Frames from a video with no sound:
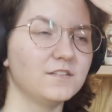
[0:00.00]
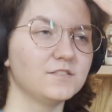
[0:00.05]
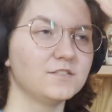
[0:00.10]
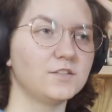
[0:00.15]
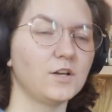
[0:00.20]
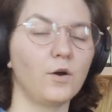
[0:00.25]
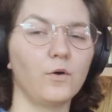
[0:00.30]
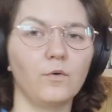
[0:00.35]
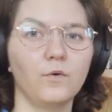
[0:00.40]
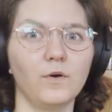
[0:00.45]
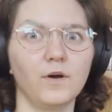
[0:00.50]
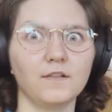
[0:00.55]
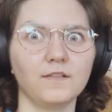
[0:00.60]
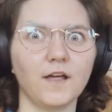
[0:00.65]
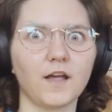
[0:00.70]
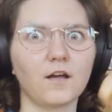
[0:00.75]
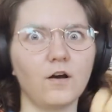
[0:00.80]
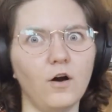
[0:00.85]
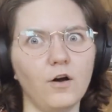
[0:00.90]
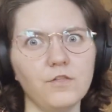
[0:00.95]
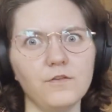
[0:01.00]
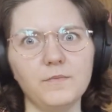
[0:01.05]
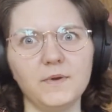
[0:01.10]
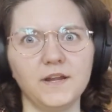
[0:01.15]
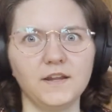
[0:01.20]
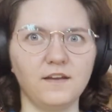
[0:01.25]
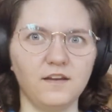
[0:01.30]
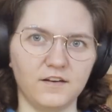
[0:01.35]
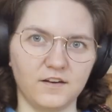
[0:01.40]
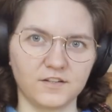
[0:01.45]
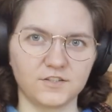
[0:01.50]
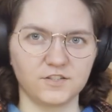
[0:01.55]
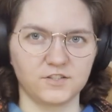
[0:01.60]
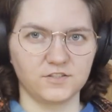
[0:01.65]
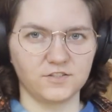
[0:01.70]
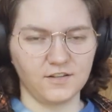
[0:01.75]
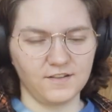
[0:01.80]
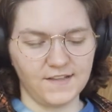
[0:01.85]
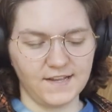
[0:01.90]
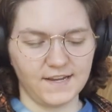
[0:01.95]
So, like, all the main
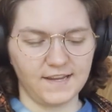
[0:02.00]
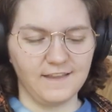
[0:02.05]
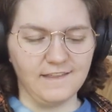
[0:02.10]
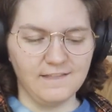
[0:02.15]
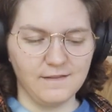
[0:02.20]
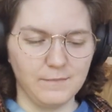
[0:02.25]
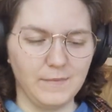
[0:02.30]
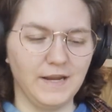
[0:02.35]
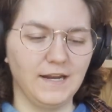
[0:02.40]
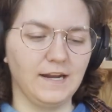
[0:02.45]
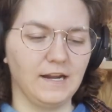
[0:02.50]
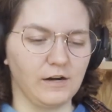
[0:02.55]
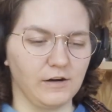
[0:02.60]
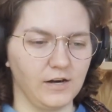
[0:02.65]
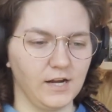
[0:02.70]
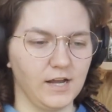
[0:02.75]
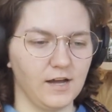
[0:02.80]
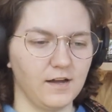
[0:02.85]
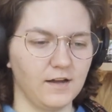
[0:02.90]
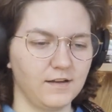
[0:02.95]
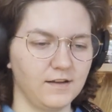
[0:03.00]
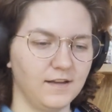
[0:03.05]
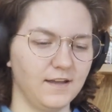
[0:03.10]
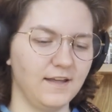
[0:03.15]
characters are, like, in the main area.